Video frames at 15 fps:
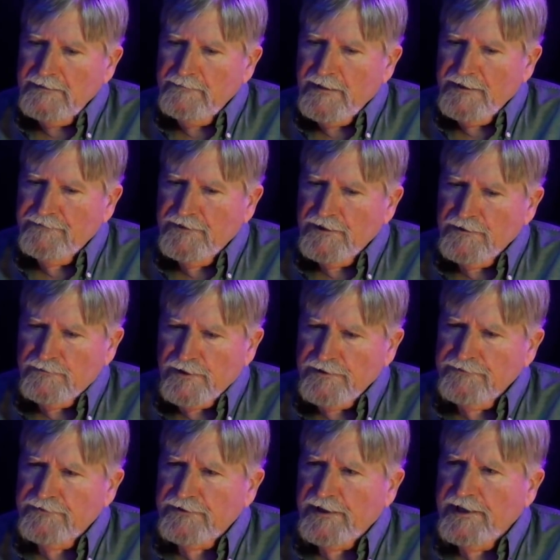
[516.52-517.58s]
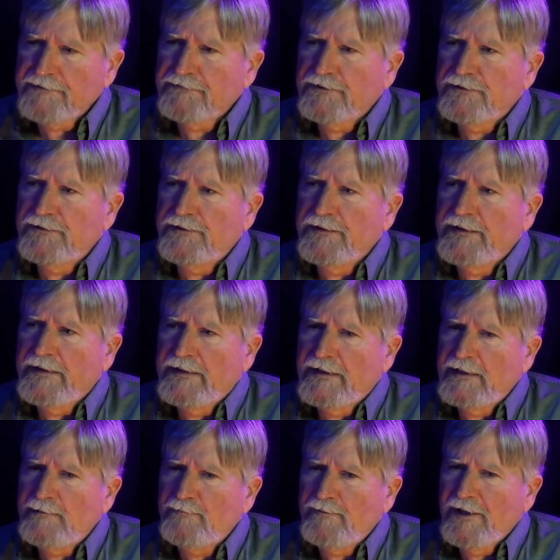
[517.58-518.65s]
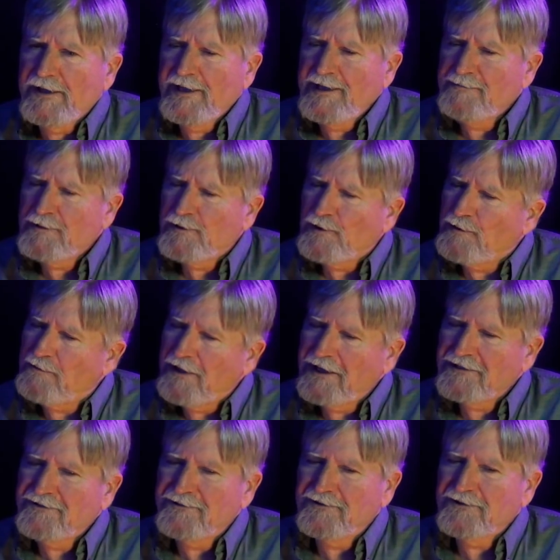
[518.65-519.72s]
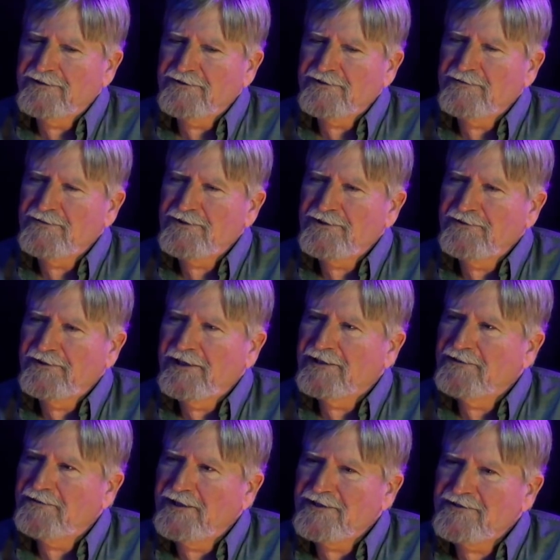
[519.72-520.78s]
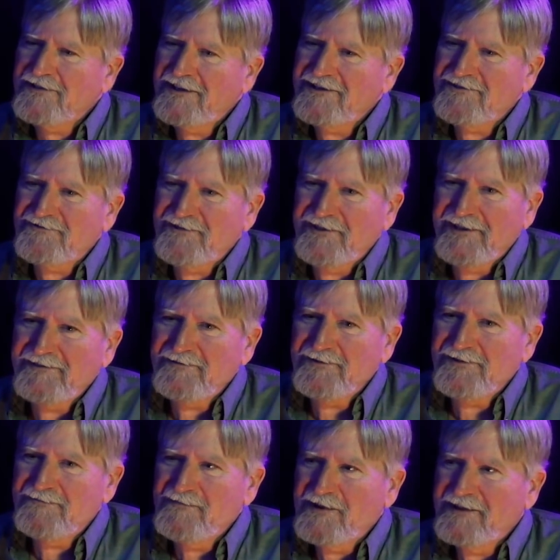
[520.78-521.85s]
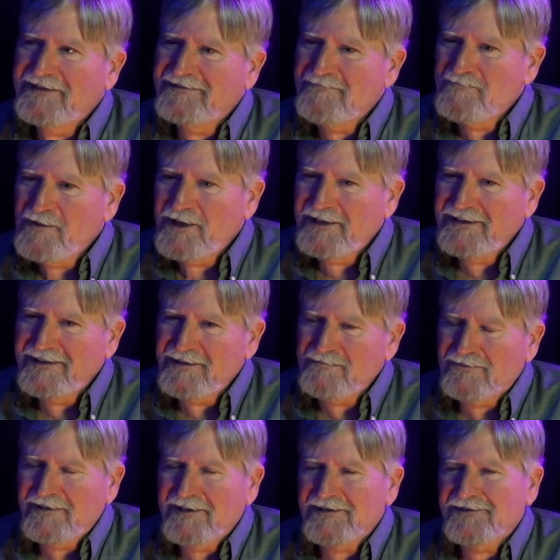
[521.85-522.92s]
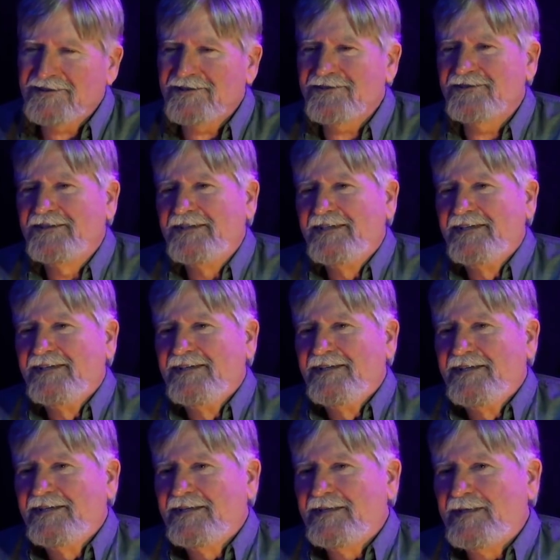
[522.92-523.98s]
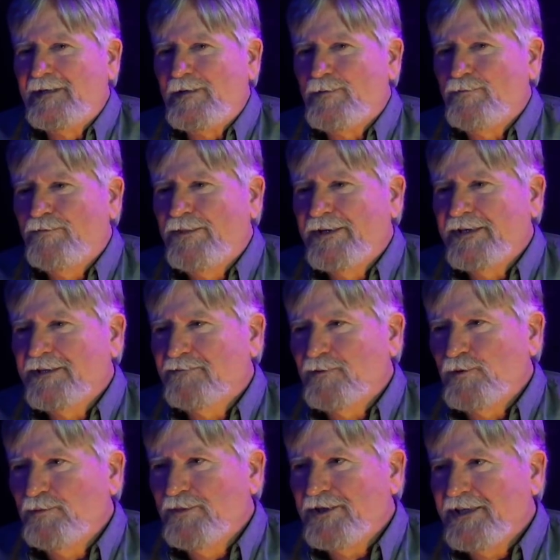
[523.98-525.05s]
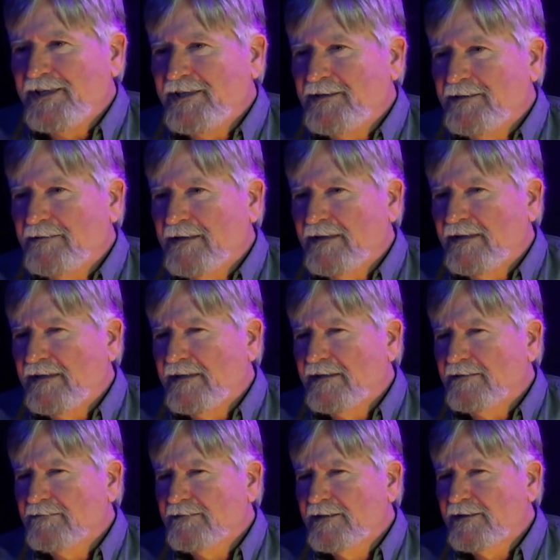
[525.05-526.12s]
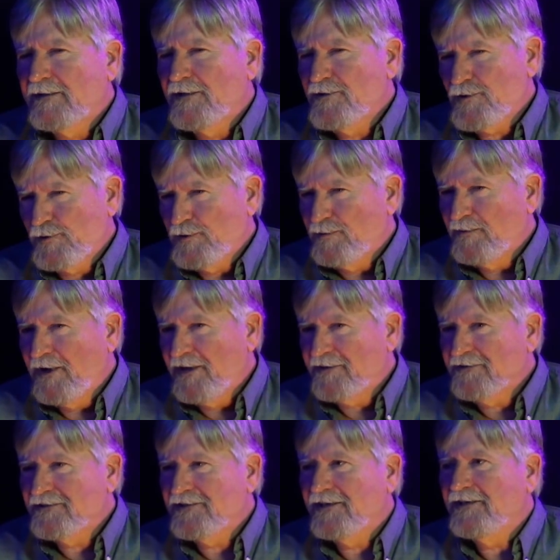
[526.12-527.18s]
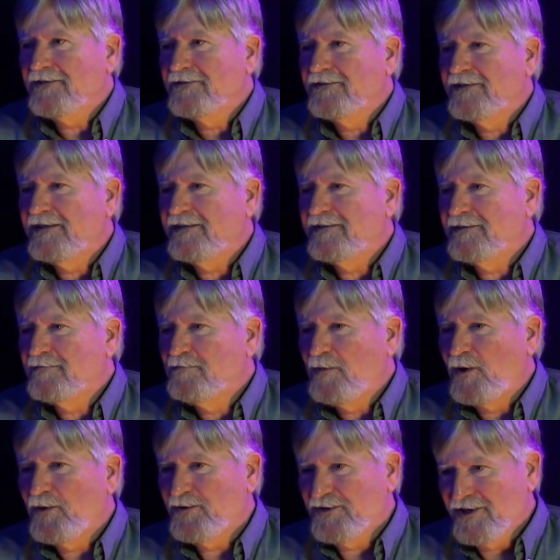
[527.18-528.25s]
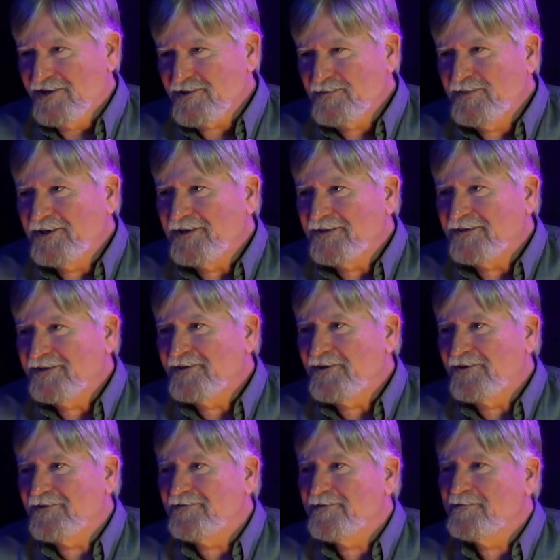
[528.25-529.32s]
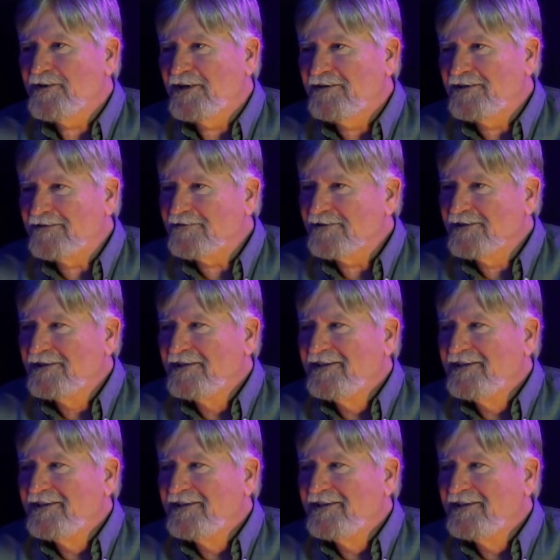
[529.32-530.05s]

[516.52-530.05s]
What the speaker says: I've done a rough draft on. I keep going back to it because I'm still not quite satisfied with my editing process. But it will be close to a modern tale. And Moll does appear in all of them, however.